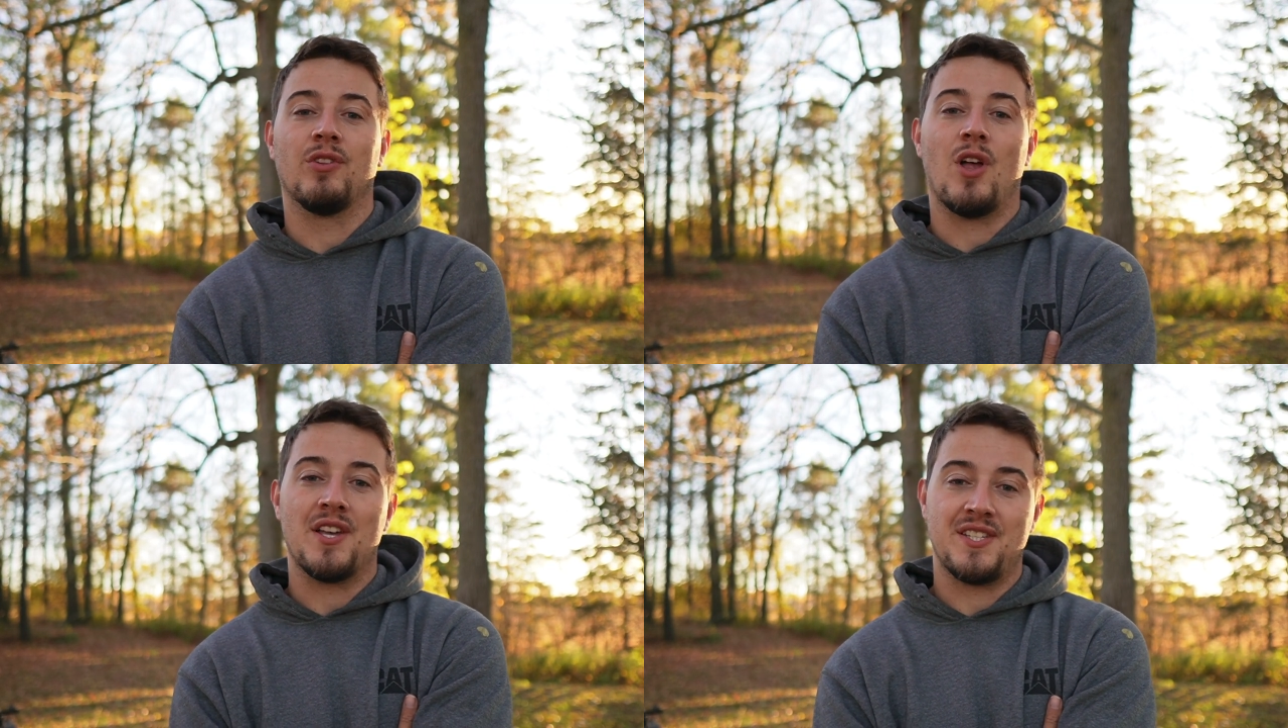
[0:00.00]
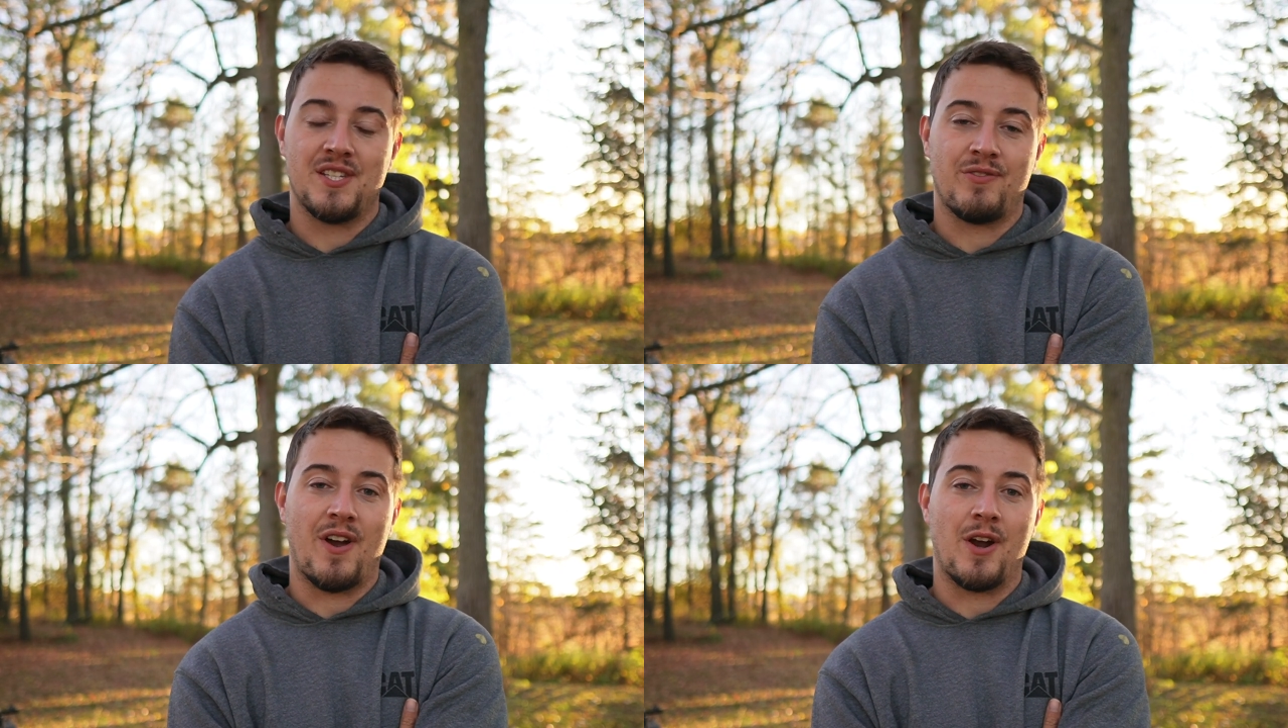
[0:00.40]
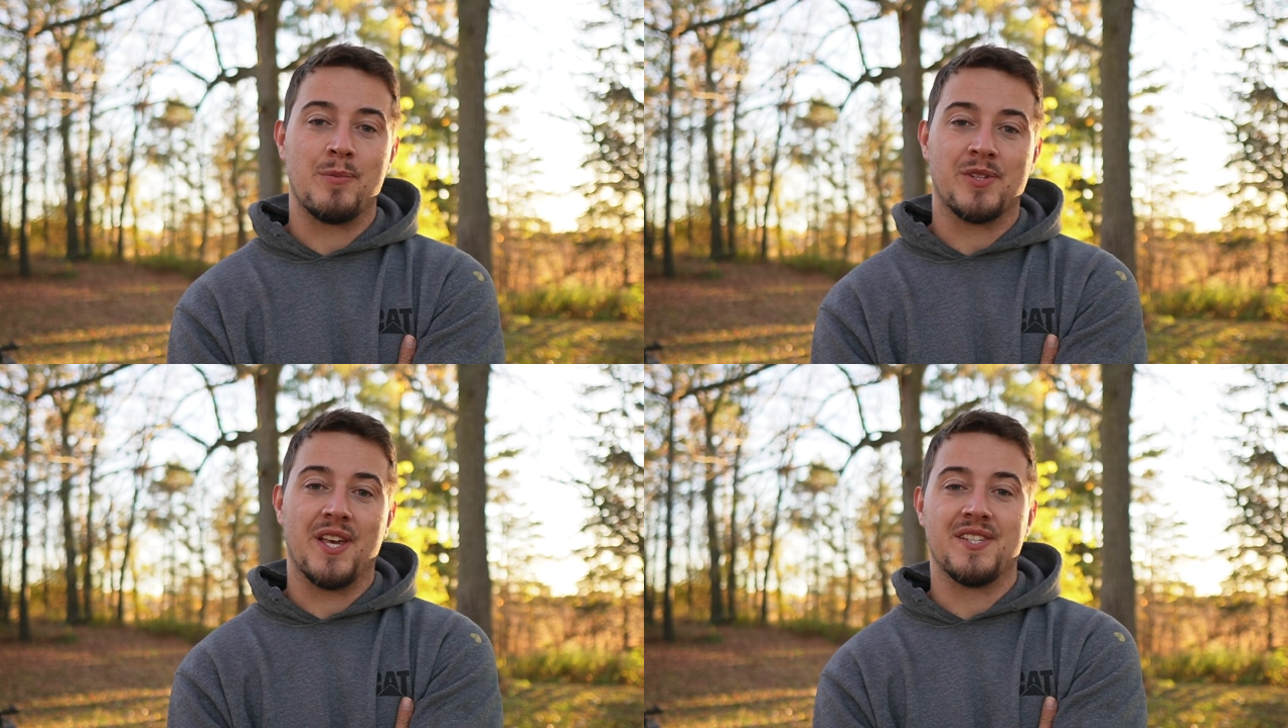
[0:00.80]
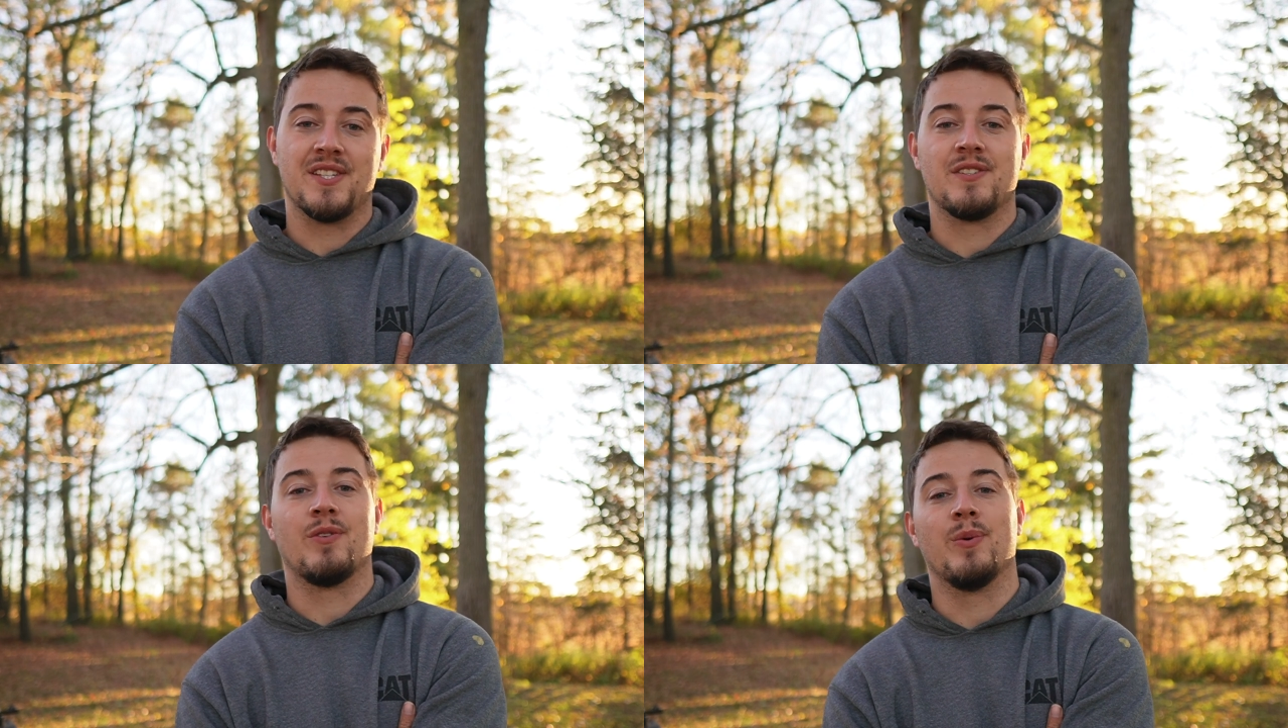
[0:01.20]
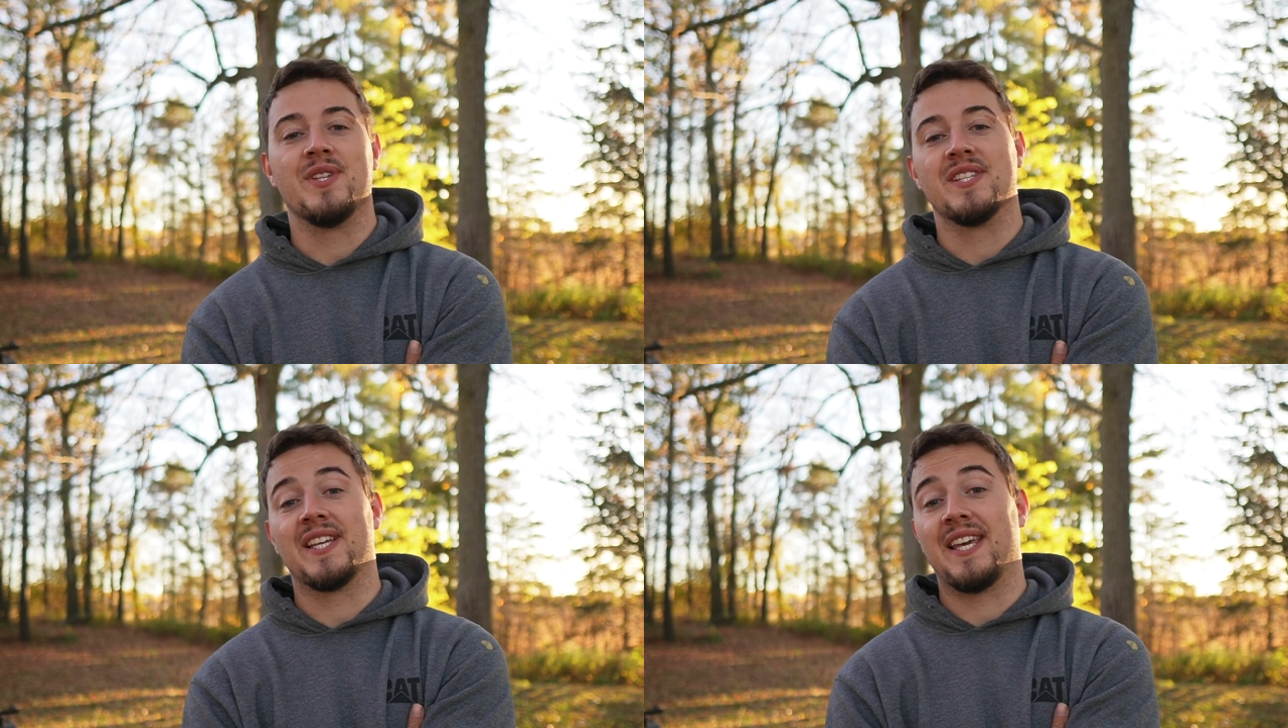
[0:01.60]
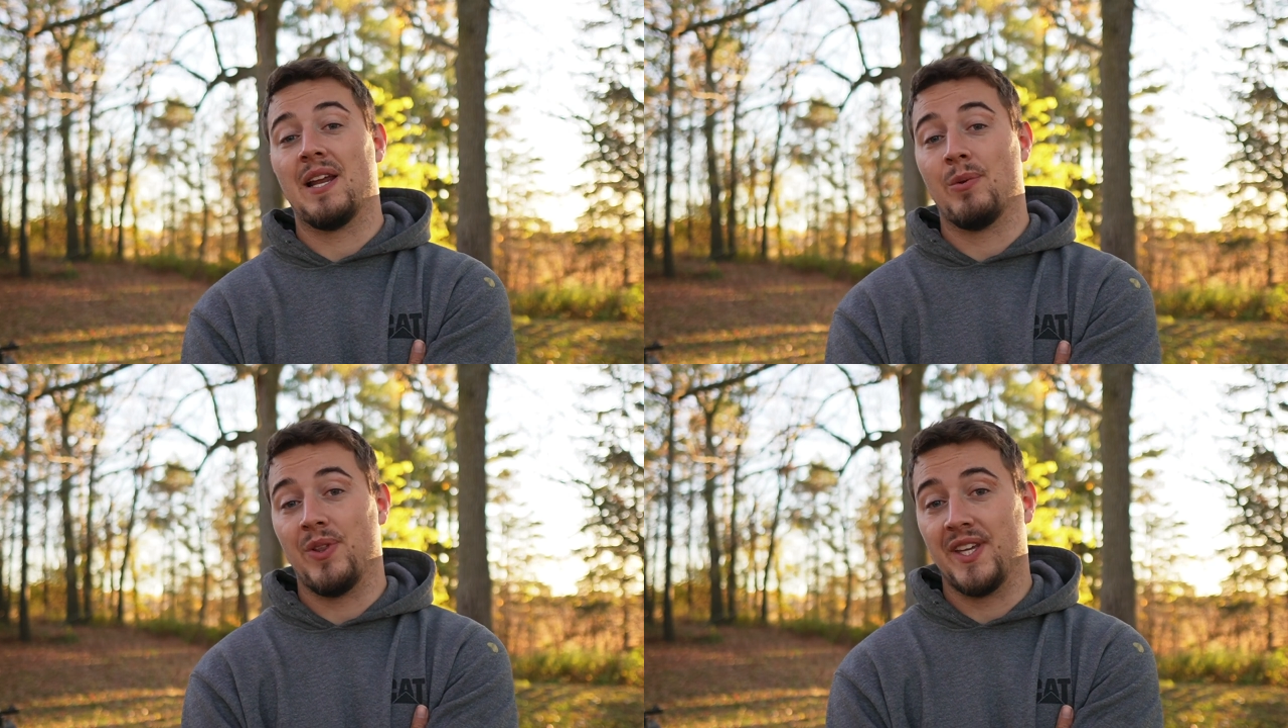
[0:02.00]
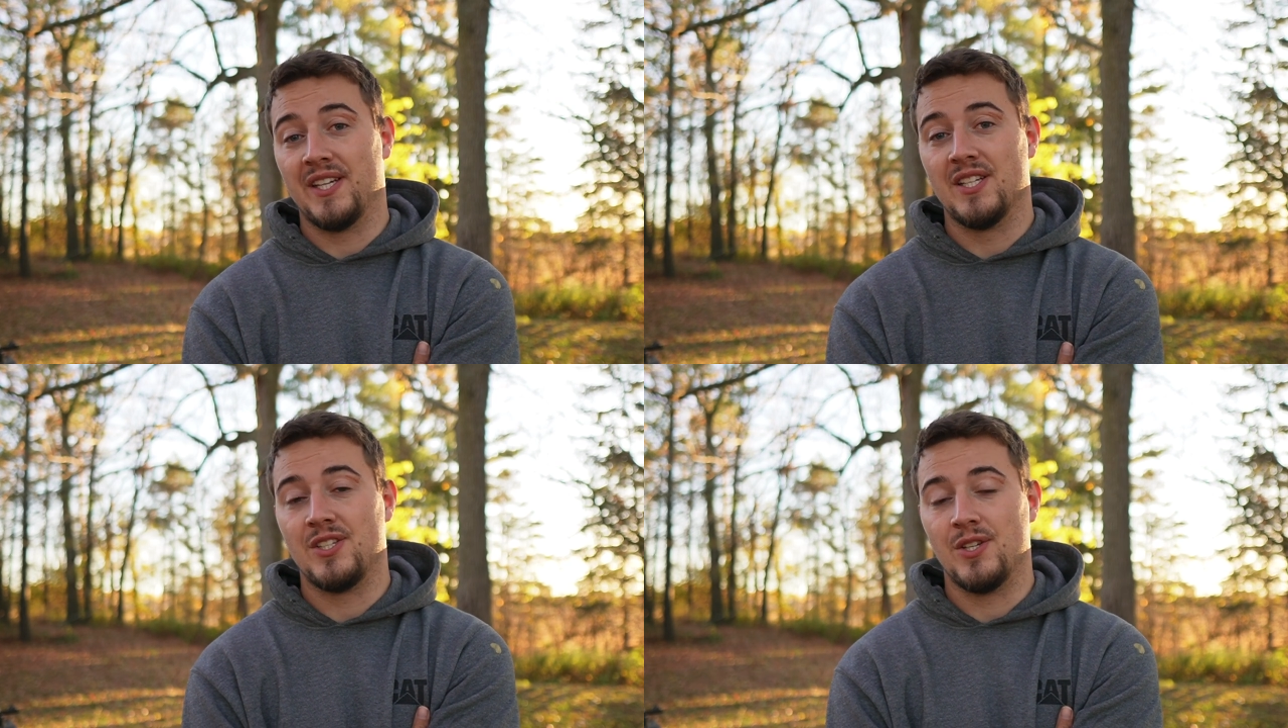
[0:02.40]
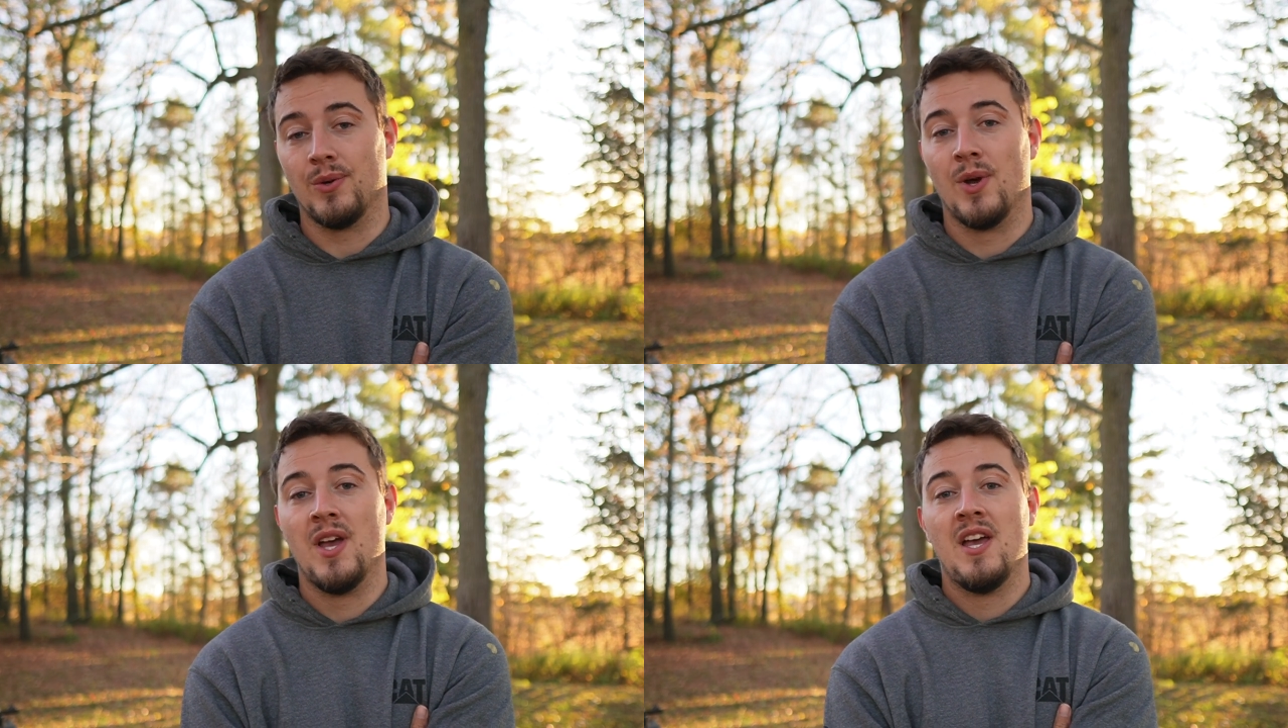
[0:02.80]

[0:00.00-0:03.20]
lost his firearms license for reasons I can't really get into.